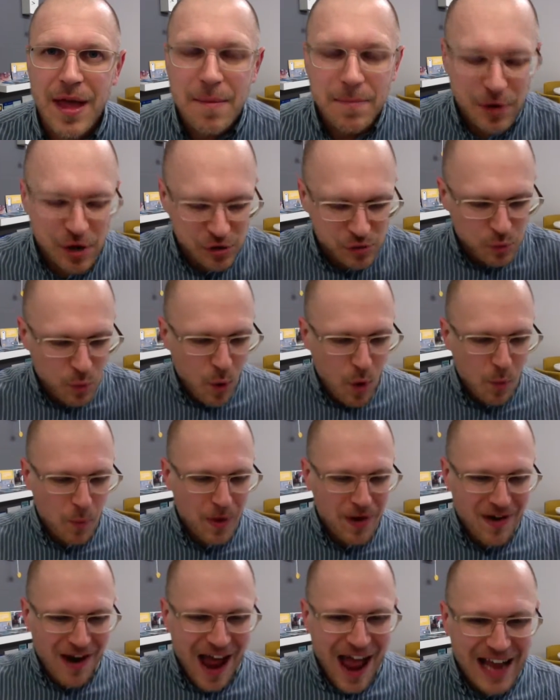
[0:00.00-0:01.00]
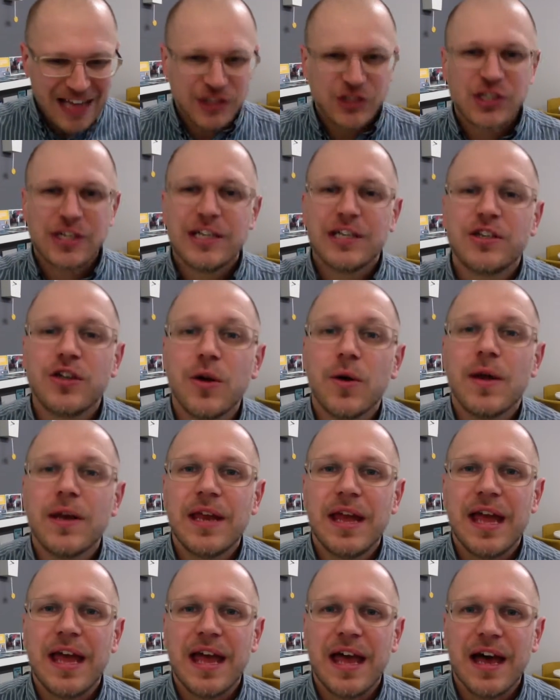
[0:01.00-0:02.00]
Because what we're actually doing
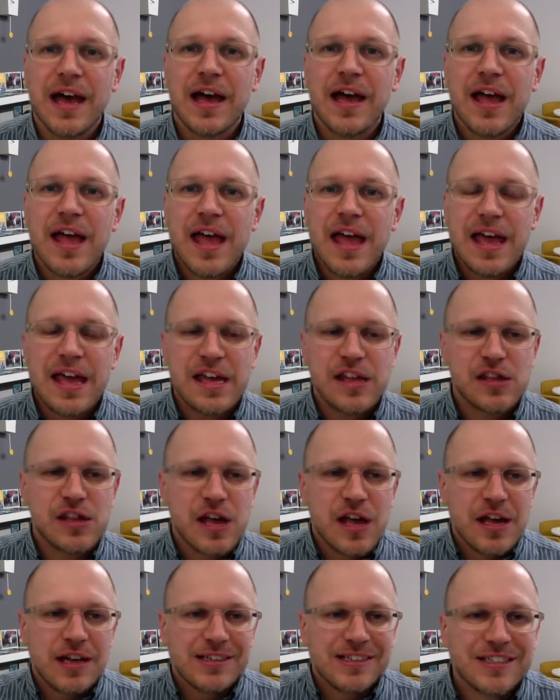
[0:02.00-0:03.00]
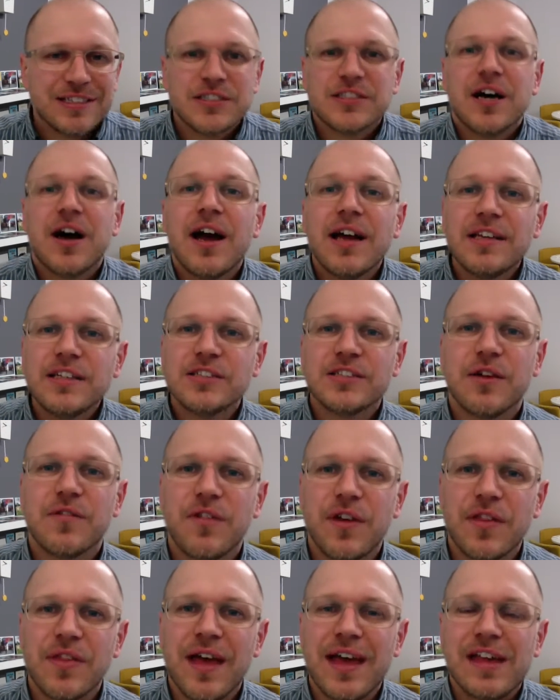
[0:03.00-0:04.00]
here is designing
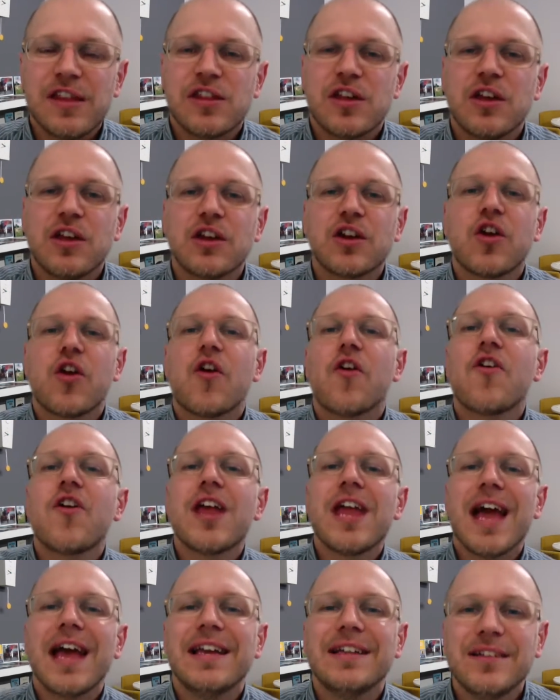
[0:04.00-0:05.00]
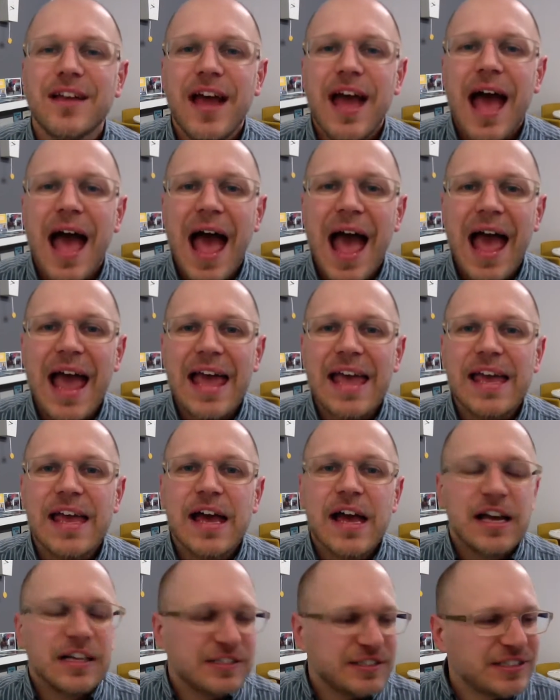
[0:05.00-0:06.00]
something that is going to create a
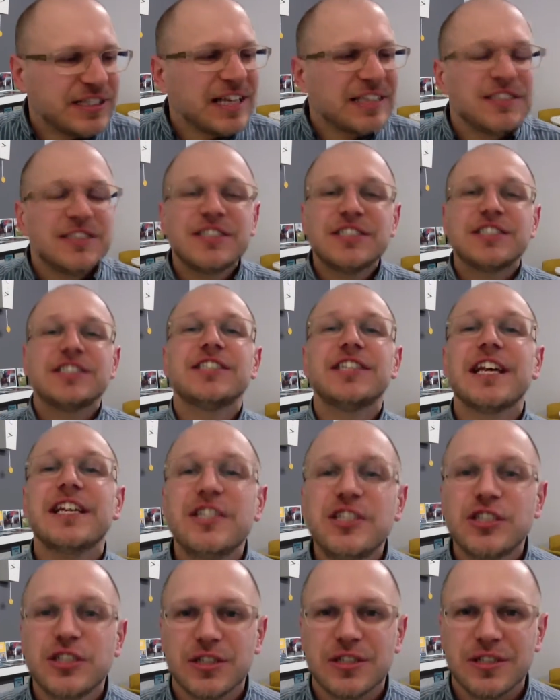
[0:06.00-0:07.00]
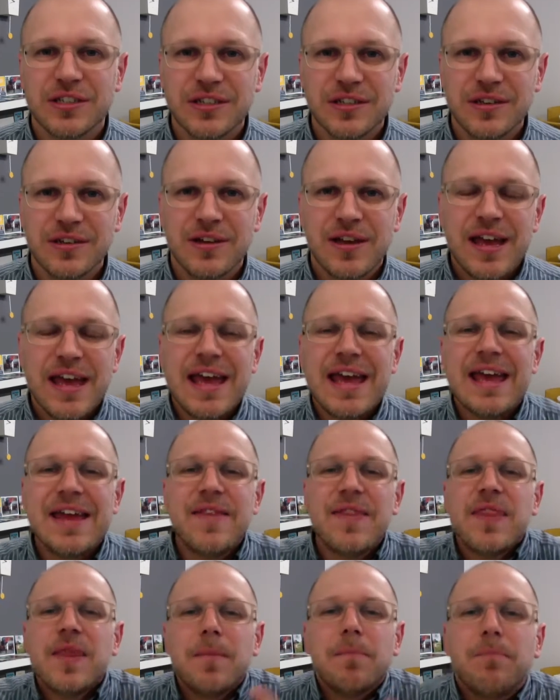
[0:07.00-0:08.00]
sensation
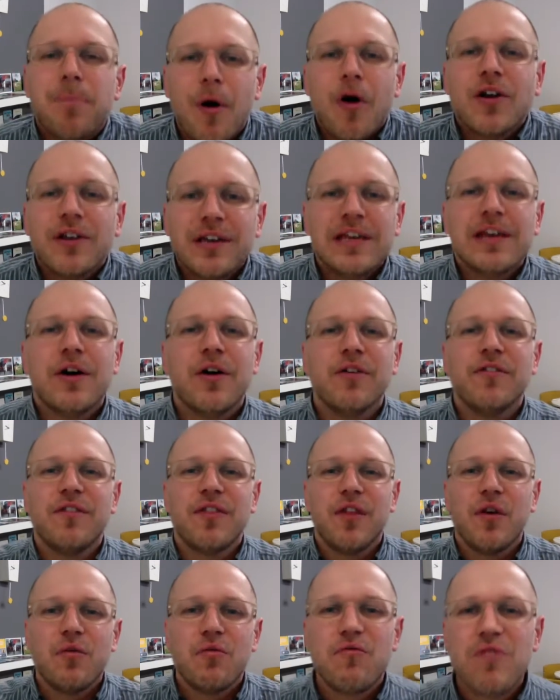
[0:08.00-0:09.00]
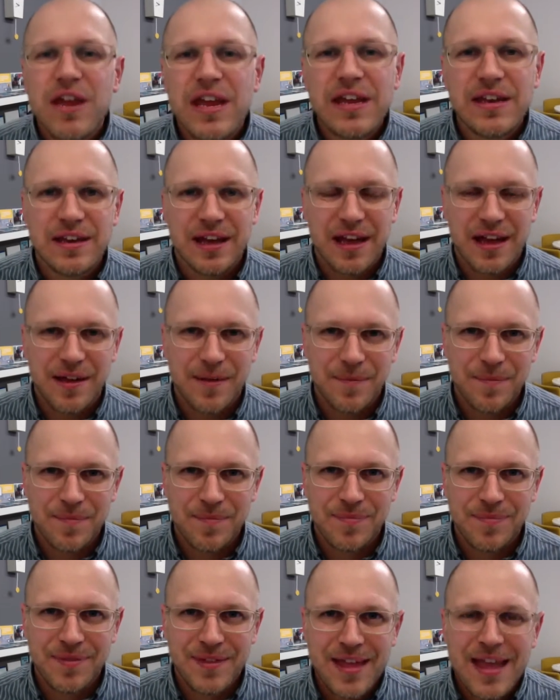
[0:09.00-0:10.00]
in the body of the reader.
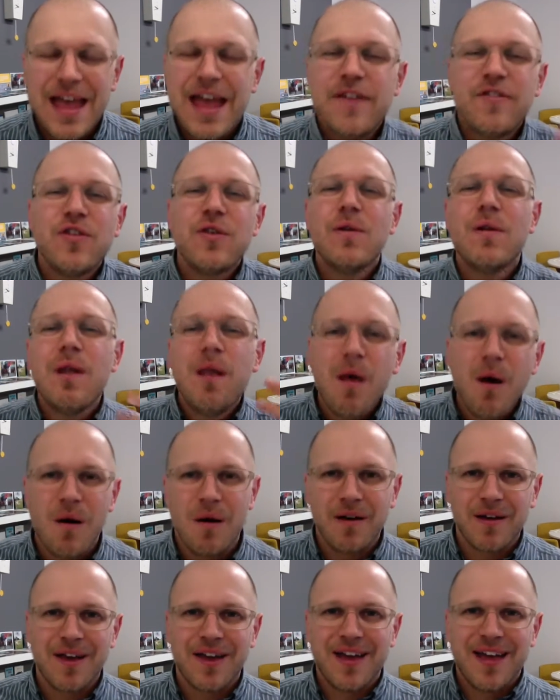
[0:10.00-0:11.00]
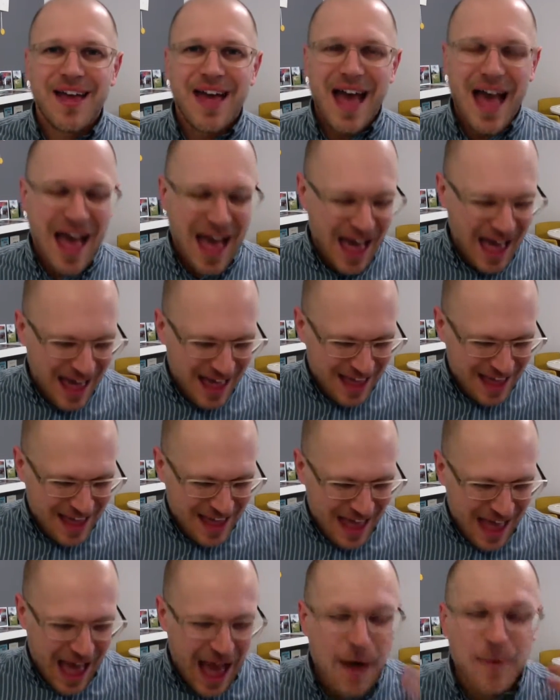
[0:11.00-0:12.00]
If you look at
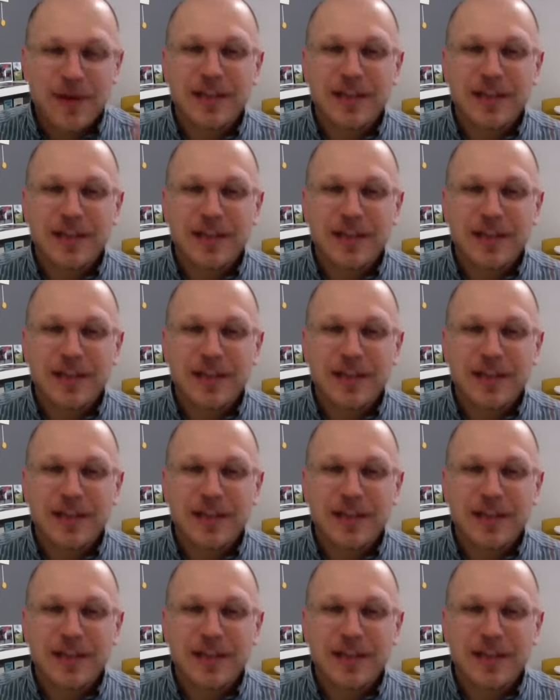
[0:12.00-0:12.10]
how